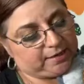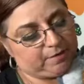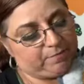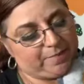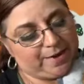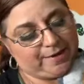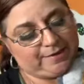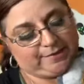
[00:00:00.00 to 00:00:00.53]
the
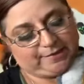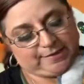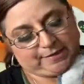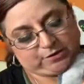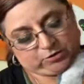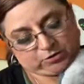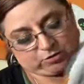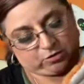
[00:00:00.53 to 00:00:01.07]
back
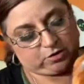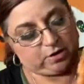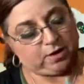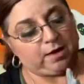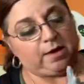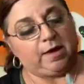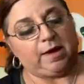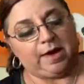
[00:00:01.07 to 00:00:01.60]
center.
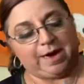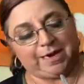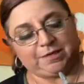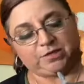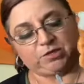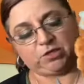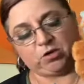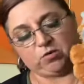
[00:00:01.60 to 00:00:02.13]
I
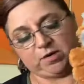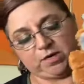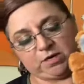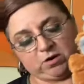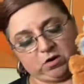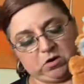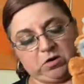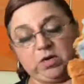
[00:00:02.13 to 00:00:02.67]
sewed it
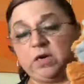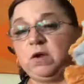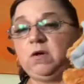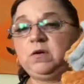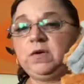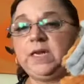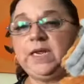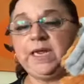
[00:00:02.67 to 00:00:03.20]
all
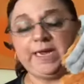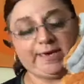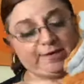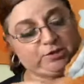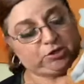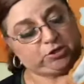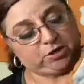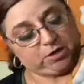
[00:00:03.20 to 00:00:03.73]
along the
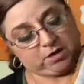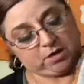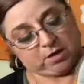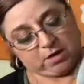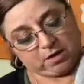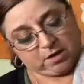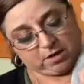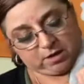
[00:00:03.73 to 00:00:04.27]
edge
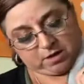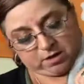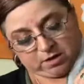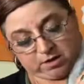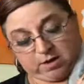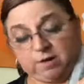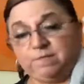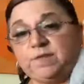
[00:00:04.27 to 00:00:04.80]

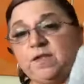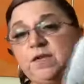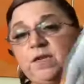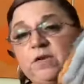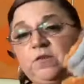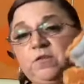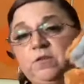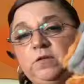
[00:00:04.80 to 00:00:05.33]
of the
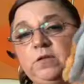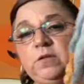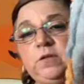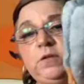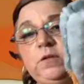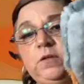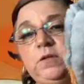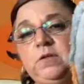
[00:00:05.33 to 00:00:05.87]
little
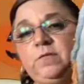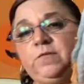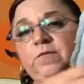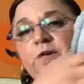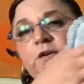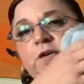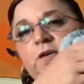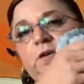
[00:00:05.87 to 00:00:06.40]

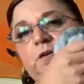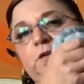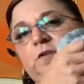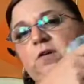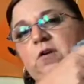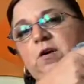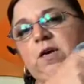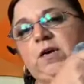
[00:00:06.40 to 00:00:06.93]
foot.
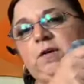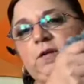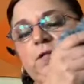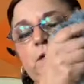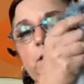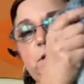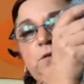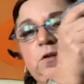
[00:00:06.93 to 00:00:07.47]
Sorry,
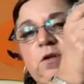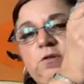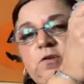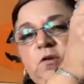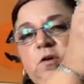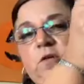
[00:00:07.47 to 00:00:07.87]
the little doll's going